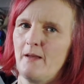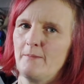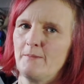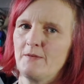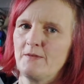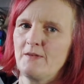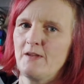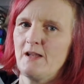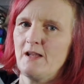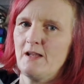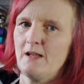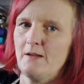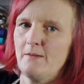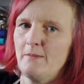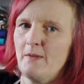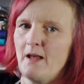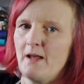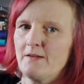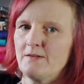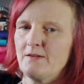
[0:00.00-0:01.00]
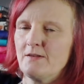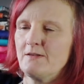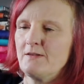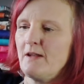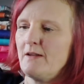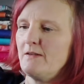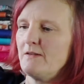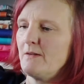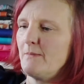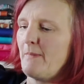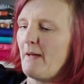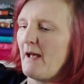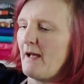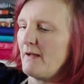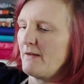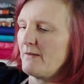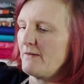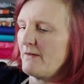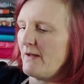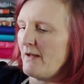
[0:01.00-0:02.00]
seam as the centre
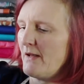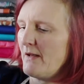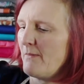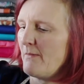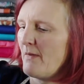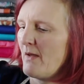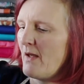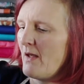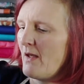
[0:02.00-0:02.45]
back seam,